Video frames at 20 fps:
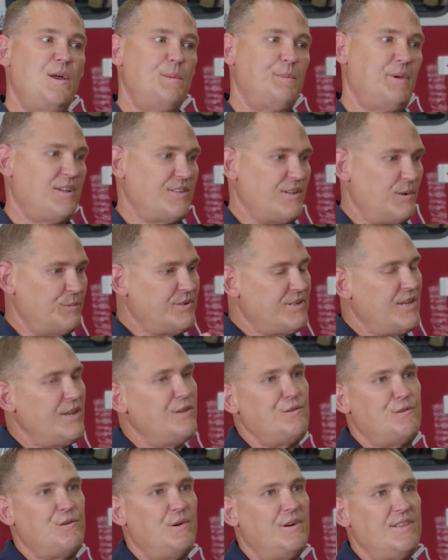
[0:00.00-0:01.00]
because I would
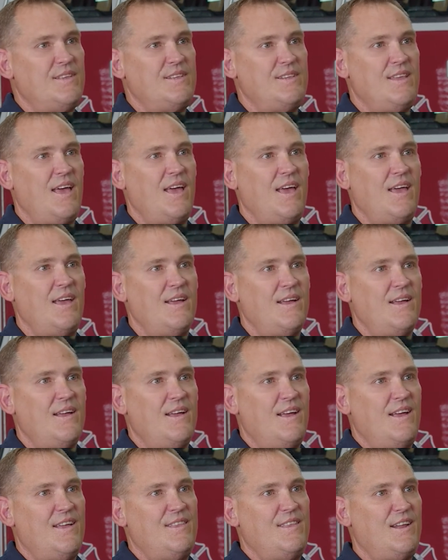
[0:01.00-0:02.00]
teach during the day,
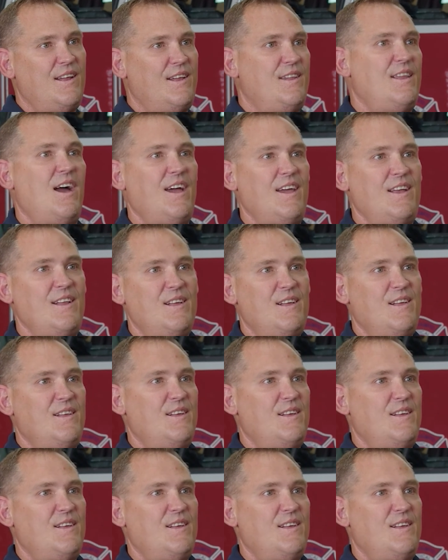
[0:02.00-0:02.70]
and then at night,